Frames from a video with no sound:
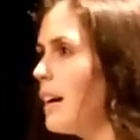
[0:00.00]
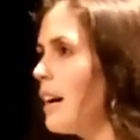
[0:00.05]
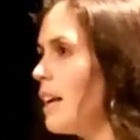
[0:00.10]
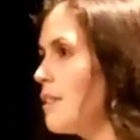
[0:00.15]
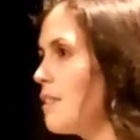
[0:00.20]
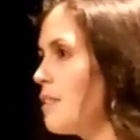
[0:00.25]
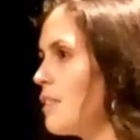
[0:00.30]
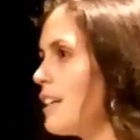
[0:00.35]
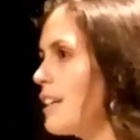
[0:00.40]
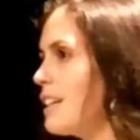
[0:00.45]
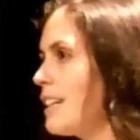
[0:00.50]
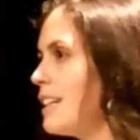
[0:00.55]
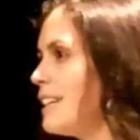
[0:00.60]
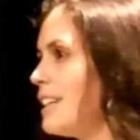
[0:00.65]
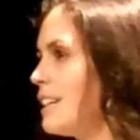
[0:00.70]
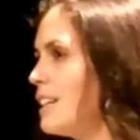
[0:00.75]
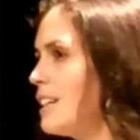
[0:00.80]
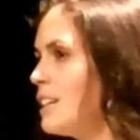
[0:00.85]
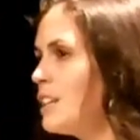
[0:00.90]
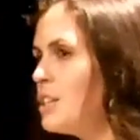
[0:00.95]
And
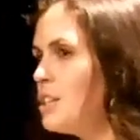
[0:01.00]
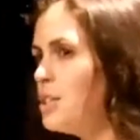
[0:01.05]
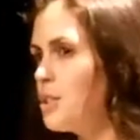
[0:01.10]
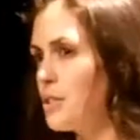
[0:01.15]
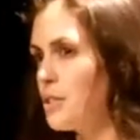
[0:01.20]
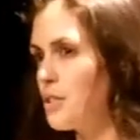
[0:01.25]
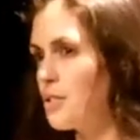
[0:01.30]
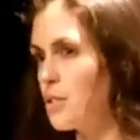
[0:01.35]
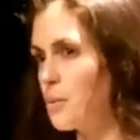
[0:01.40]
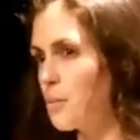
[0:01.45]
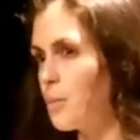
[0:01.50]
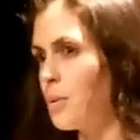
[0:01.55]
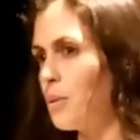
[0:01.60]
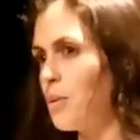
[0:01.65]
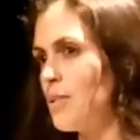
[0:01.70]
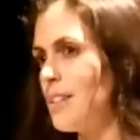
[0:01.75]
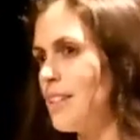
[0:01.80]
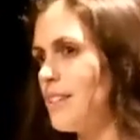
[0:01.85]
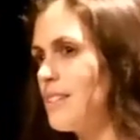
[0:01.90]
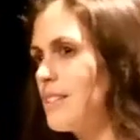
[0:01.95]
thirdly, you can
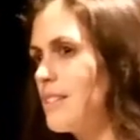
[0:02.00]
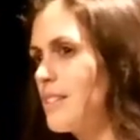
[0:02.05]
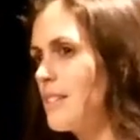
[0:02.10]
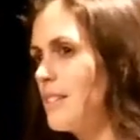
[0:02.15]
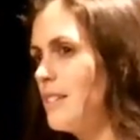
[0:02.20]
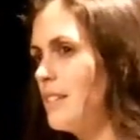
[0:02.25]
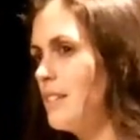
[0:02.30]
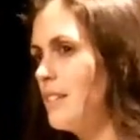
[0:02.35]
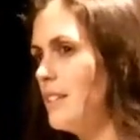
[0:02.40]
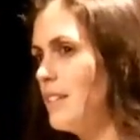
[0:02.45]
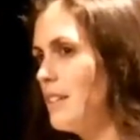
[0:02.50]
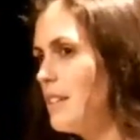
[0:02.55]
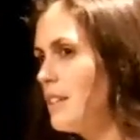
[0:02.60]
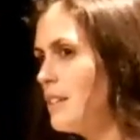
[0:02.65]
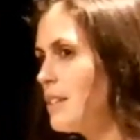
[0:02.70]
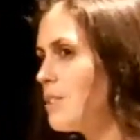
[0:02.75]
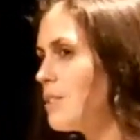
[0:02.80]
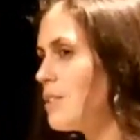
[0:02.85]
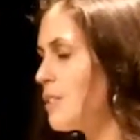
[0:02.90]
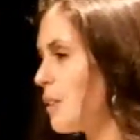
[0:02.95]
support us.
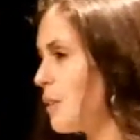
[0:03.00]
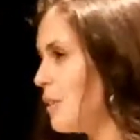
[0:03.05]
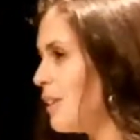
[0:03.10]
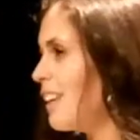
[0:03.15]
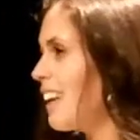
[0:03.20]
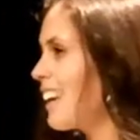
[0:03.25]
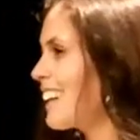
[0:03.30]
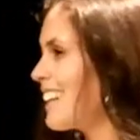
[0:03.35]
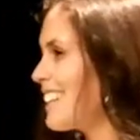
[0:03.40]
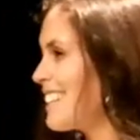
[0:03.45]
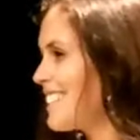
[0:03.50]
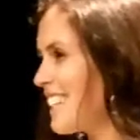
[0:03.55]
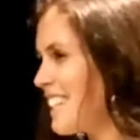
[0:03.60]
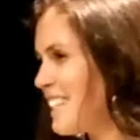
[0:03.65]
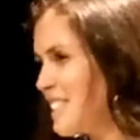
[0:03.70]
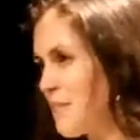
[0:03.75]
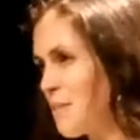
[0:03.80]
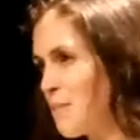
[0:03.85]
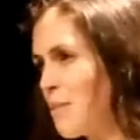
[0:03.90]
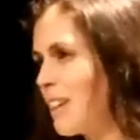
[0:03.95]
So like I
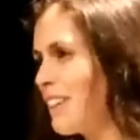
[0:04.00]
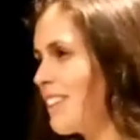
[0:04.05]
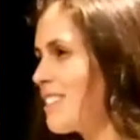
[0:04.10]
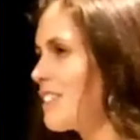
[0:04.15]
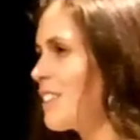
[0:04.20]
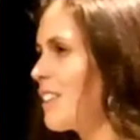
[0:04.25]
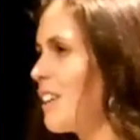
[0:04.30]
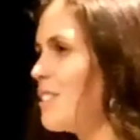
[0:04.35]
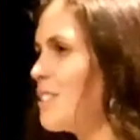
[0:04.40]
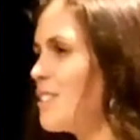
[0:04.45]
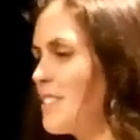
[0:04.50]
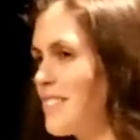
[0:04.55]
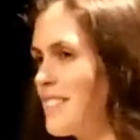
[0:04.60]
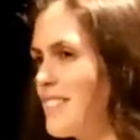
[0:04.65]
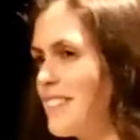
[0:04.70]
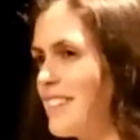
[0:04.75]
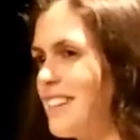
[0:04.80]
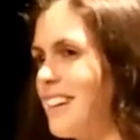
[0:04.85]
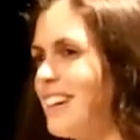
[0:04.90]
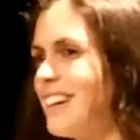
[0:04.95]
said, to bring us closer
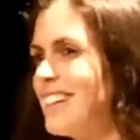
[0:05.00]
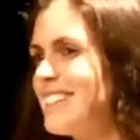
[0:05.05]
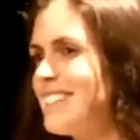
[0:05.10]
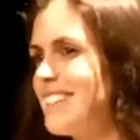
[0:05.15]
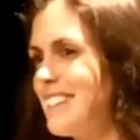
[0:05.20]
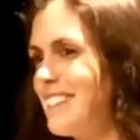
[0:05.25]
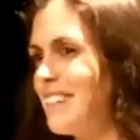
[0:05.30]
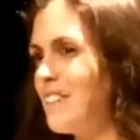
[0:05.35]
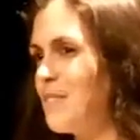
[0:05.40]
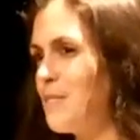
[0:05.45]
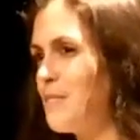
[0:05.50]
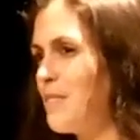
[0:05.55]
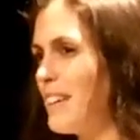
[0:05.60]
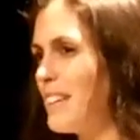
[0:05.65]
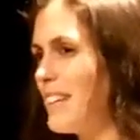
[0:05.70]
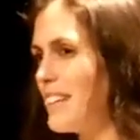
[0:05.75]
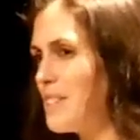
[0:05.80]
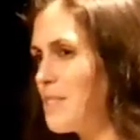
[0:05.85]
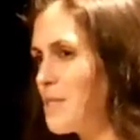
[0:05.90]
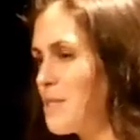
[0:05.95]
to the ideal of
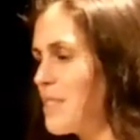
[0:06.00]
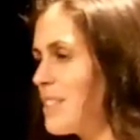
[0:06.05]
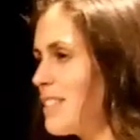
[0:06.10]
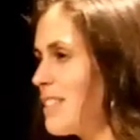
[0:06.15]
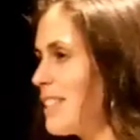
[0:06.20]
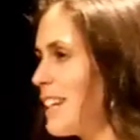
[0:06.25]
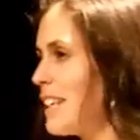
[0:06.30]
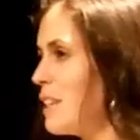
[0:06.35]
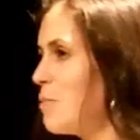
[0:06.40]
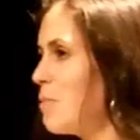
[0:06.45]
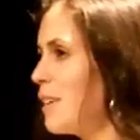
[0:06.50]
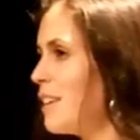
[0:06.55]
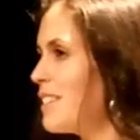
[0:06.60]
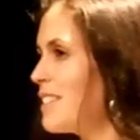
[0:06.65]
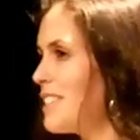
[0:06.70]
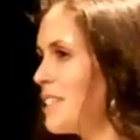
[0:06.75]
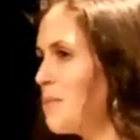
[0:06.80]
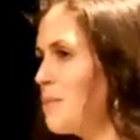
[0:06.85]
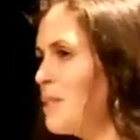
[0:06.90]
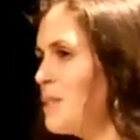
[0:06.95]
financial
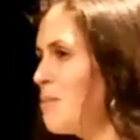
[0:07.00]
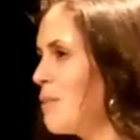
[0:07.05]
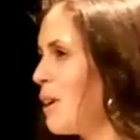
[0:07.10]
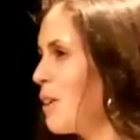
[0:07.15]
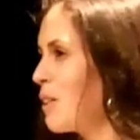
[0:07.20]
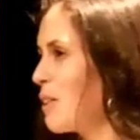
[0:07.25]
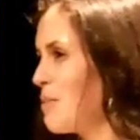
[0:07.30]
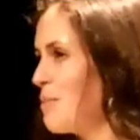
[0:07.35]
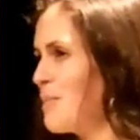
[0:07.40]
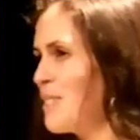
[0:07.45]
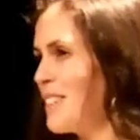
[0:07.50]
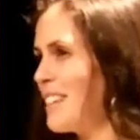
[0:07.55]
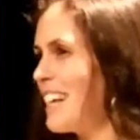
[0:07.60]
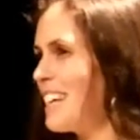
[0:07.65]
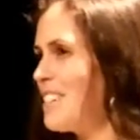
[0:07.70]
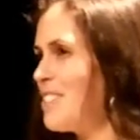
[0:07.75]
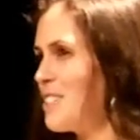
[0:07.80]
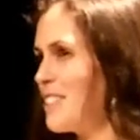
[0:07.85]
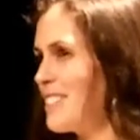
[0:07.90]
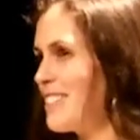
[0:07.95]
sustainability, we welcome
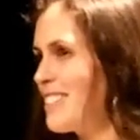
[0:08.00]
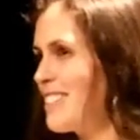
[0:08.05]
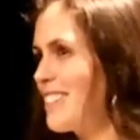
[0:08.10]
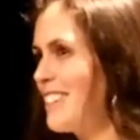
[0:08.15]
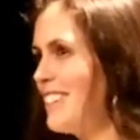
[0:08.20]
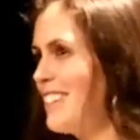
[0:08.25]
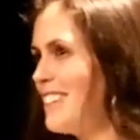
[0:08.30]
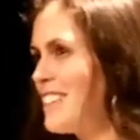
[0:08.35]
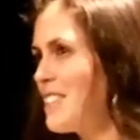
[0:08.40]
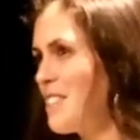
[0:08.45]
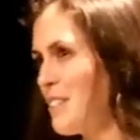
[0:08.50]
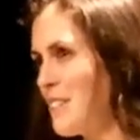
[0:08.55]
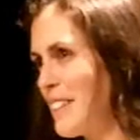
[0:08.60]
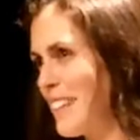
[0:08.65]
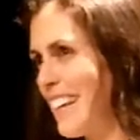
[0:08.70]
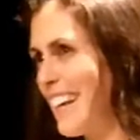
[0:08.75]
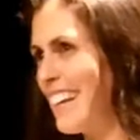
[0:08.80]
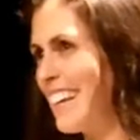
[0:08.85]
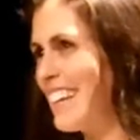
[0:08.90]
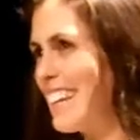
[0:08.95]
donations. So
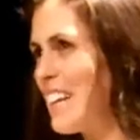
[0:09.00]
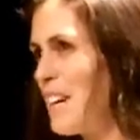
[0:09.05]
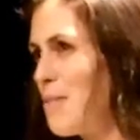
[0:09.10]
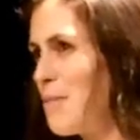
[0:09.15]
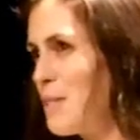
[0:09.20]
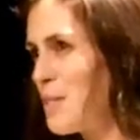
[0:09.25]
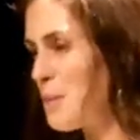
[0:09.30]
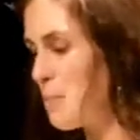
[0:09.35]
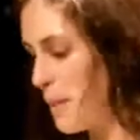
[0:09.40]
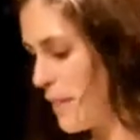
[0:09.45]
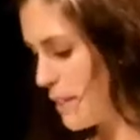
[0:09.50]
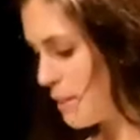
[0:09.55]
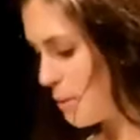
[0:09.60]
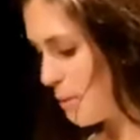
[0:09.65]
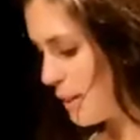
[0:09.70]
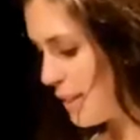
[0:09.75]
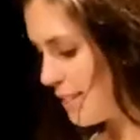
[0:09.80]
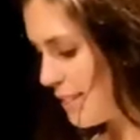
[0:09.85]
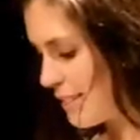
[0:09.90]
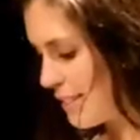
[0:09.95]
again, come and speak
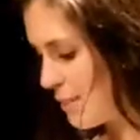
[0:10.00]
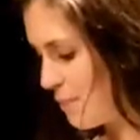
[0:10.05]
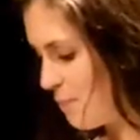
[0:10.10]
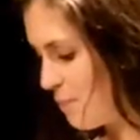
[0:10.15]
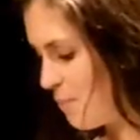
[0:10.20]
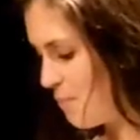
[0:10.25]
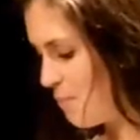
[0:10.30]
to us.